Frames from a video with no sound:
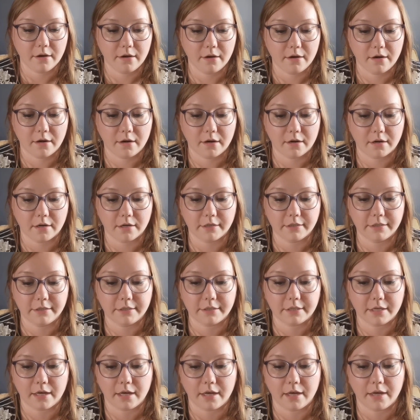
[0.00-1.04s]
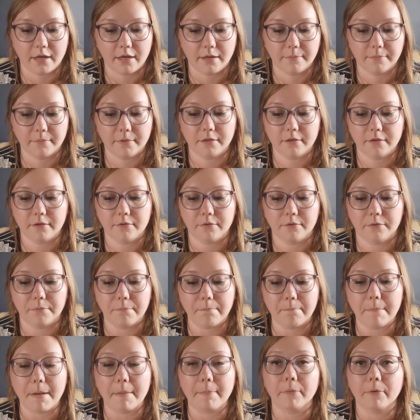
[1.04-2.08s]
a hard time
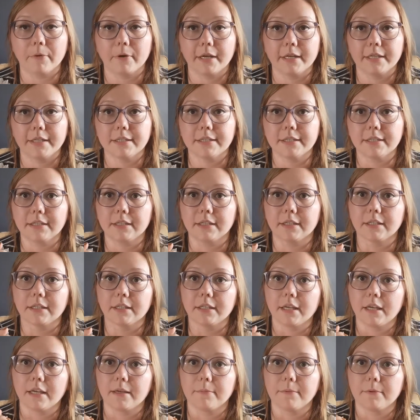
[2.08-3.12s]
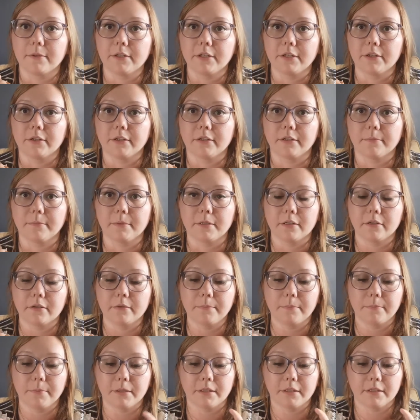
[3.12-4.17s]
memorizing the cable here in the middle
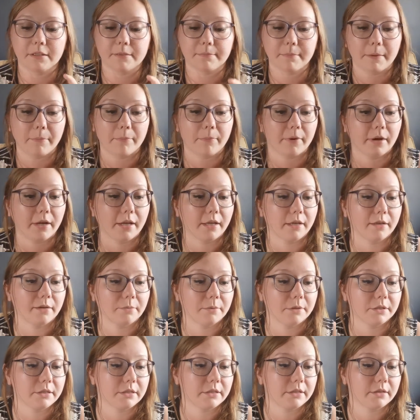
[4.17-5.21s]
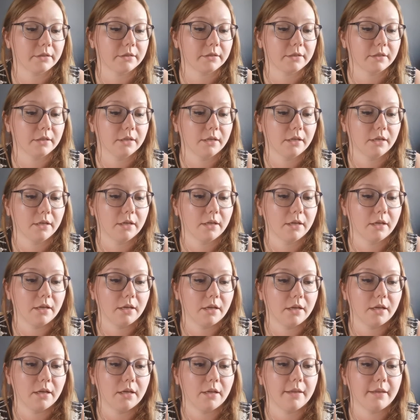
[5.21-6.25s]
because my brain was
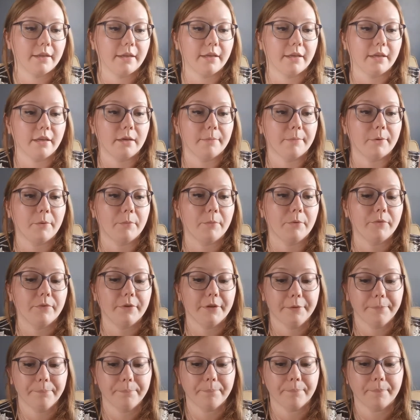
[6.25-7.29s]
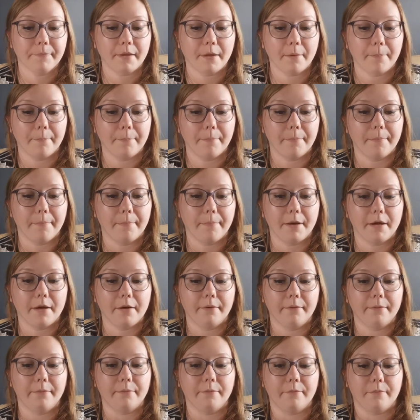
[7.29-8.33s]
thinking about moving,
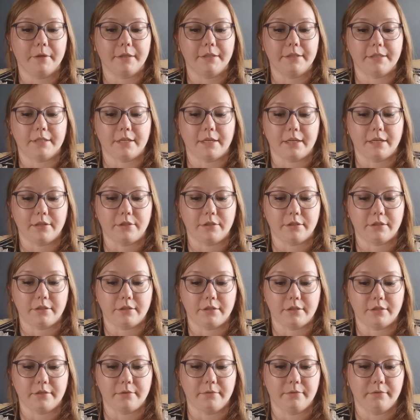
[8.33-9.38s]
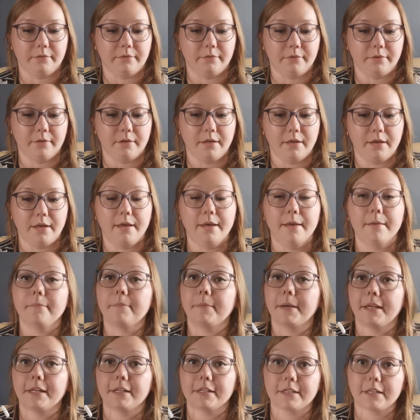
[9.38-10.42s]
but once I just
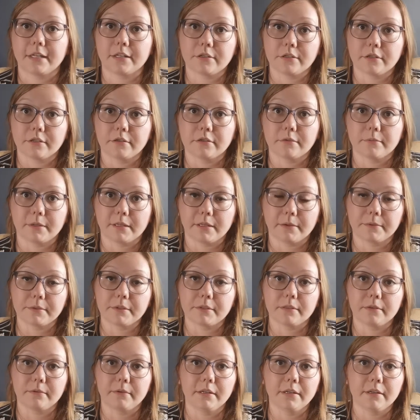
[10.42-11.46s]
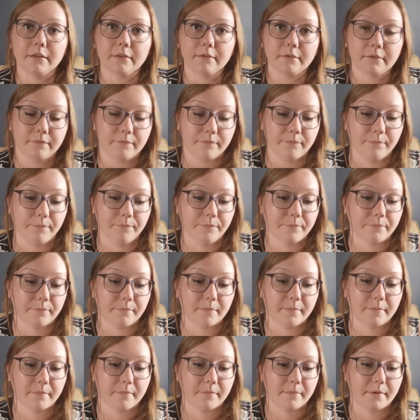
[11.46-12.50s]
paid attention to what I was doing,
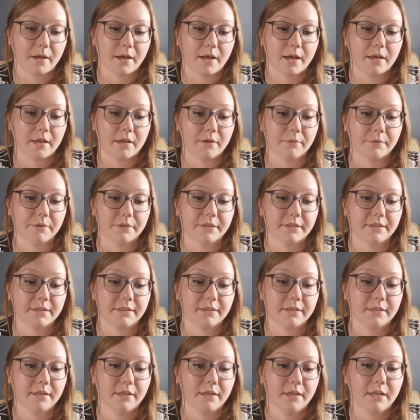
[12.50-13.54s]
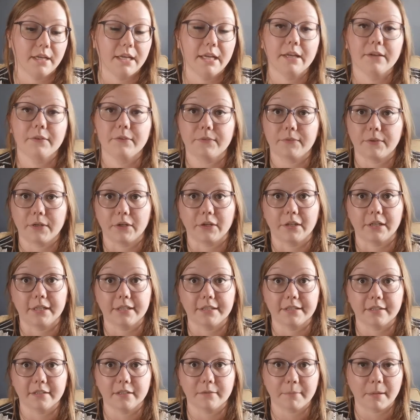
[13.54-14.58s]
it was very
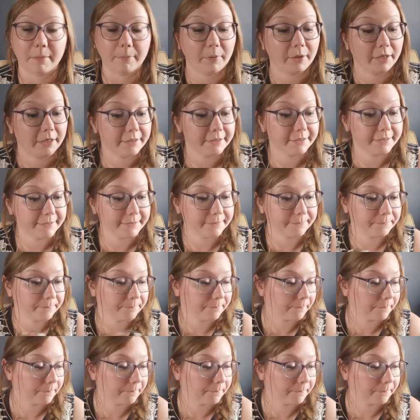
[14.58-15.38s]
easy to memorize.